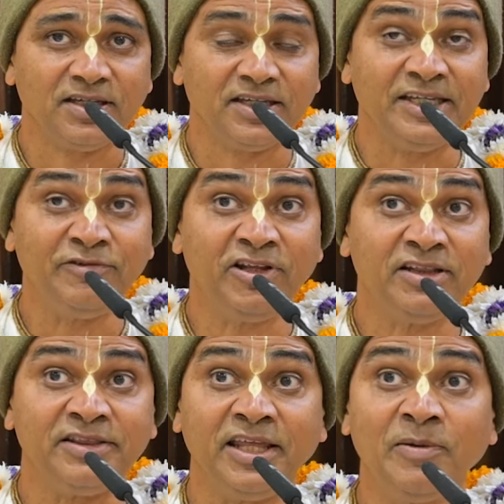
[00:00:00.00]

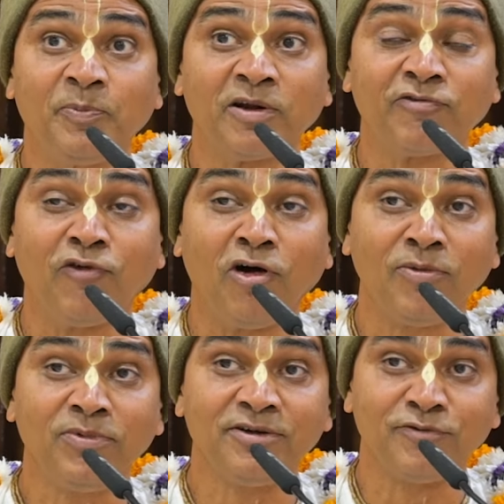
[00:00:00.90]
even they
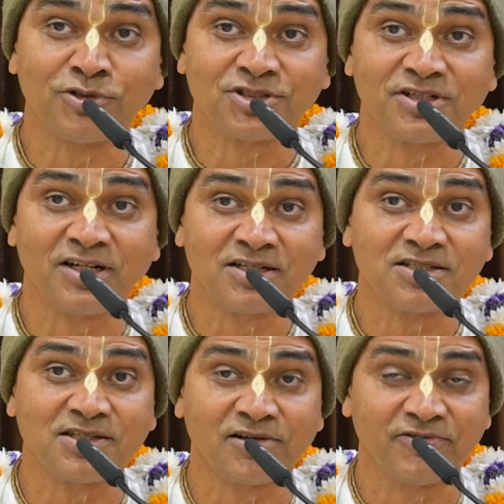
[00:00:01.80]
perform devotional
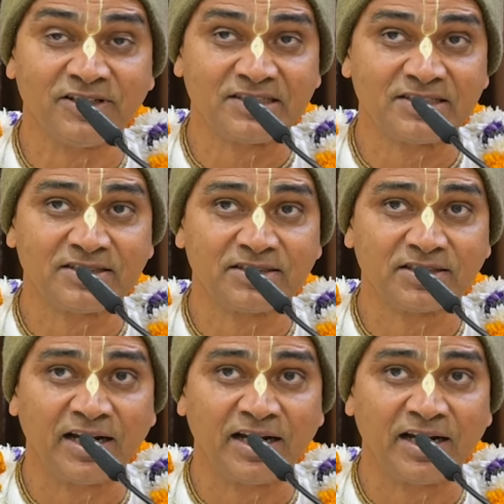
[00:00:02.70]
service.